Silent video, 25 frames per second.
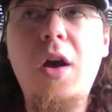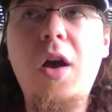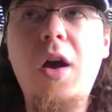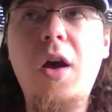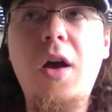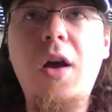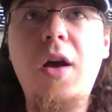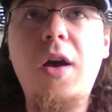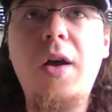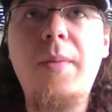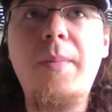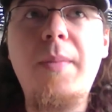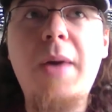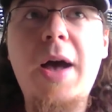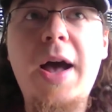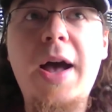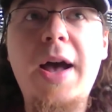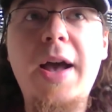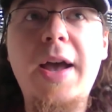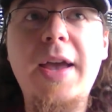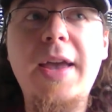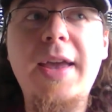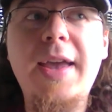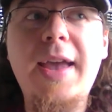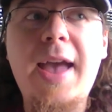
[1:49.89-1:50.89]

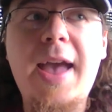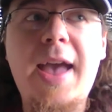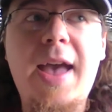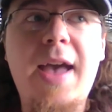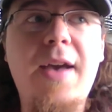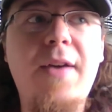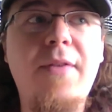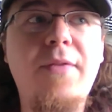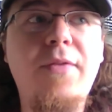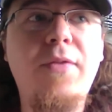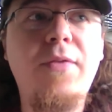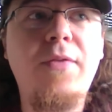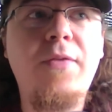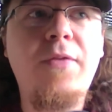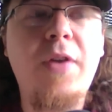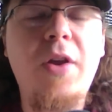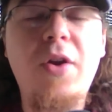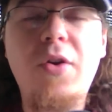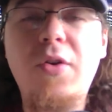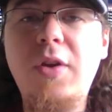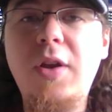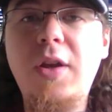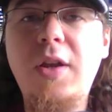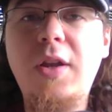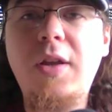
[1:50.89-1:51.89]
I have
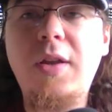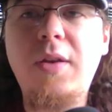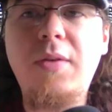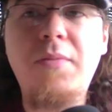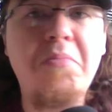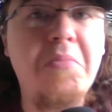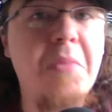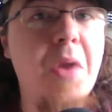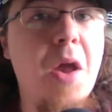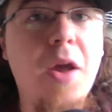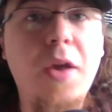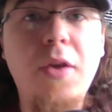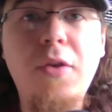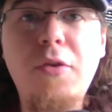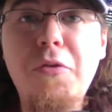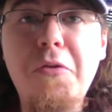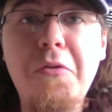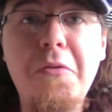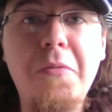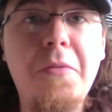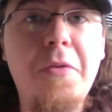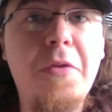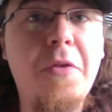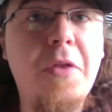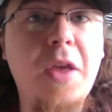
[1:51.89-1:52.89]
very
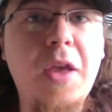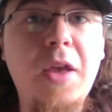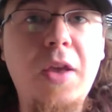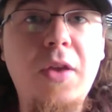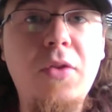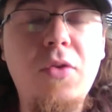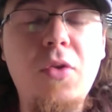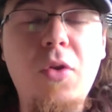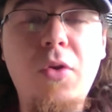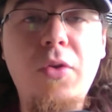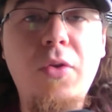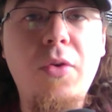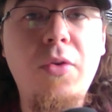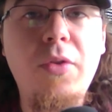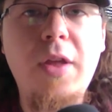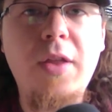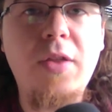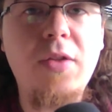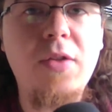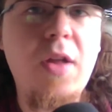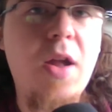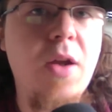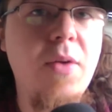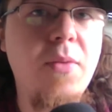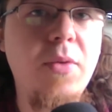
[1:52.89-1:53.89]
nice things, although
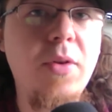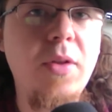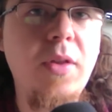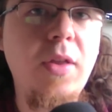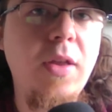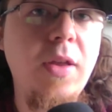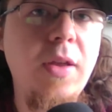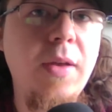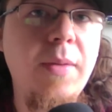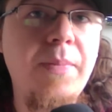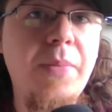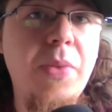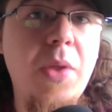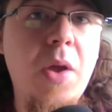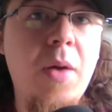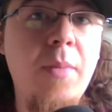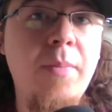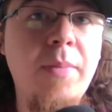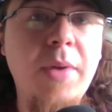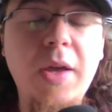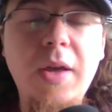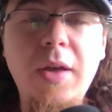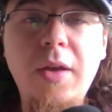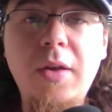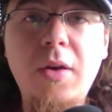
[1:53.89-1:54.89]
that's not really a
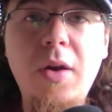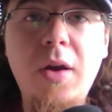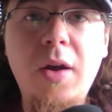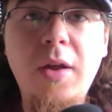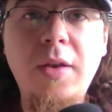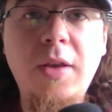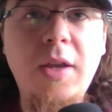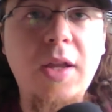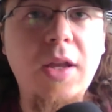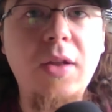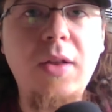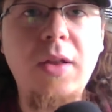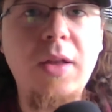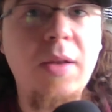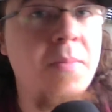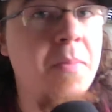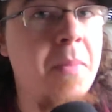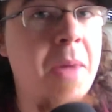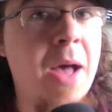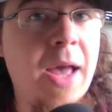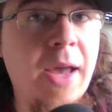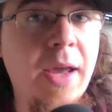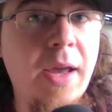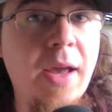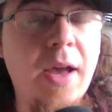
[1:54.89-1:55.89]
big deal in
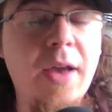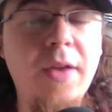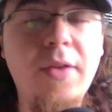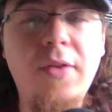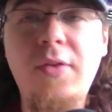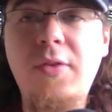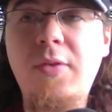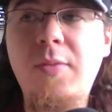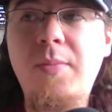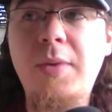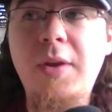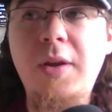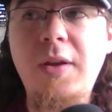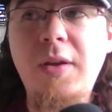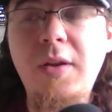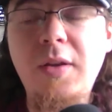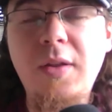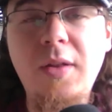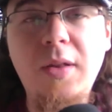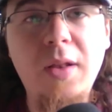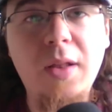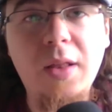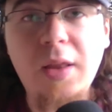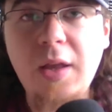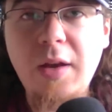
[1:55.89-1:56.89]
my eyes. It's a big
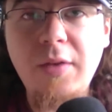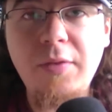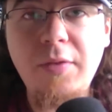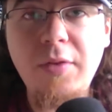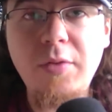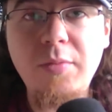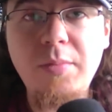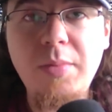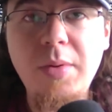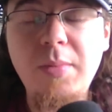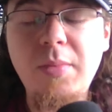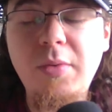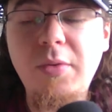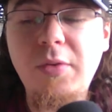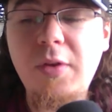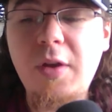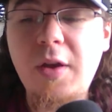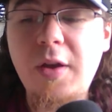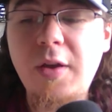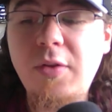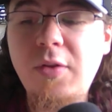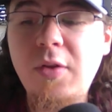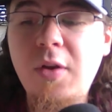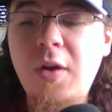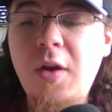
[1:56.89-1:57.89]
deal in a lot of other people's eyes.